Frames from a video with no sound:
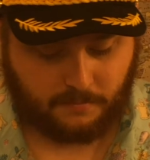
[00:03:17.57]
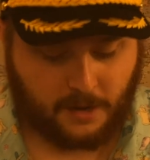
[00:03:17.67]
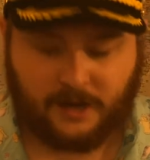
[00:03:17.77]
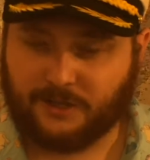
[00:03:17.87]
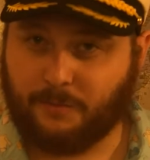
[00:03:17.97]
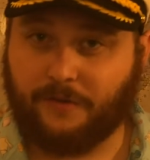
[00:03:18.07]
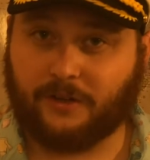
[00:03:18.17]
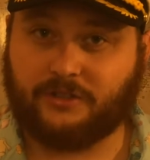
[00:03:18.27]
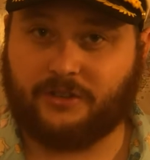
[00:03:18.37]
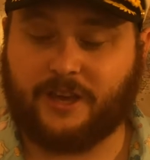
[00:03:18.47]
Let's move
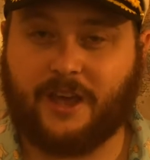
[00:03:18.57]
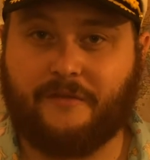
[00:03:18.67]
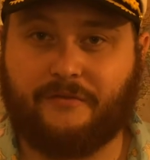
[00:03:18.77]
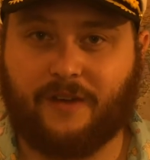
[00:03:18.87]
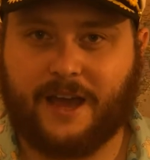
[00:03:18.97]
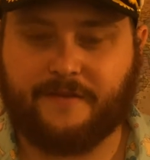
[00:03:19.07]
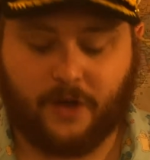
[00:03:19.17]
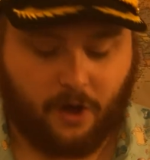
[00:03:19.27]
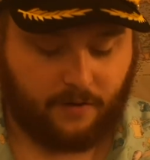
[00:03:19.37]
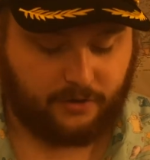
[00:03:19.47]
on to the flavour
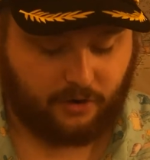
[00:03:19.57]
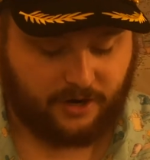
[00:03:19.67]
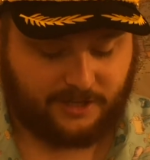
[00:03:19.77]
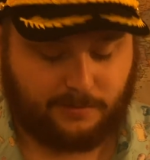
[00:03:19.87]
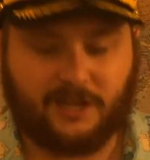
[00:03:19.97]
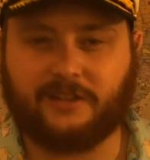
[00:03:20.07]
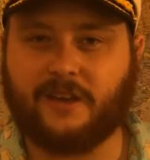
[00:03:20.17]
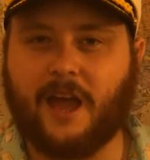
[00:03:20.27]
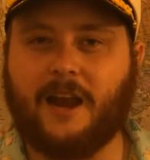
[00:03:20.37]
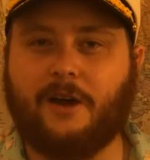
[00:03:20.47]
of the crisps. Now I
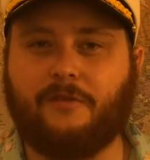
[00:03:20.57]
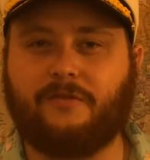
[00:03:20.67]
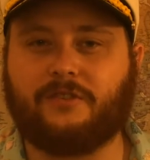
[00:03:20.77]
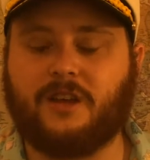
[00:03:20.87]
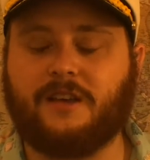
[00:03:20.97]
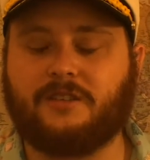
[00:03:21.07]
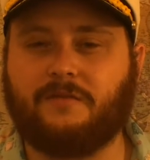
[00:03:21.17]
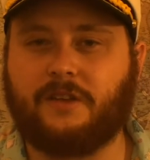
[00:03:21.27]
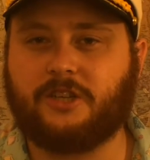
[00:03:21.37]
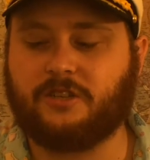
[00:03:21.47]
did get a little taste
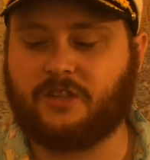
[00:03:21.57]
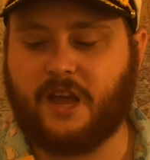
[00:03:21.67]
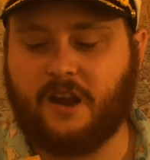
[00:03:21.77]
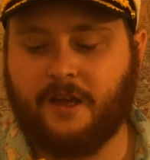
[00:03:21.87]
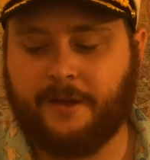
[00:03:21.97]
of it just then.